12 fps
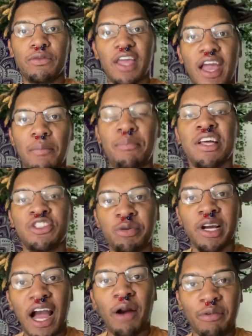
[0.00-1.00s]
Yeah, bitch, we
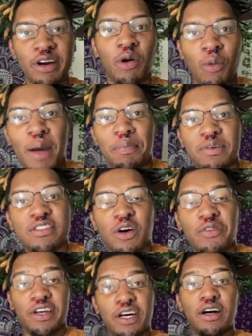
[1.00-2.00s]
got real weapons
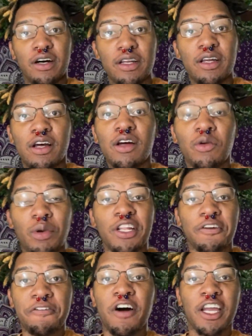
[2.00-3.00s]
over here. What
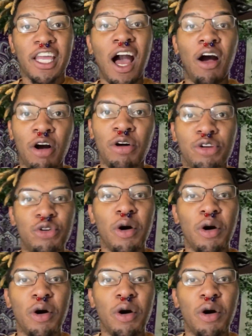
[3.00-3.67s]
the fuck y'all gonna do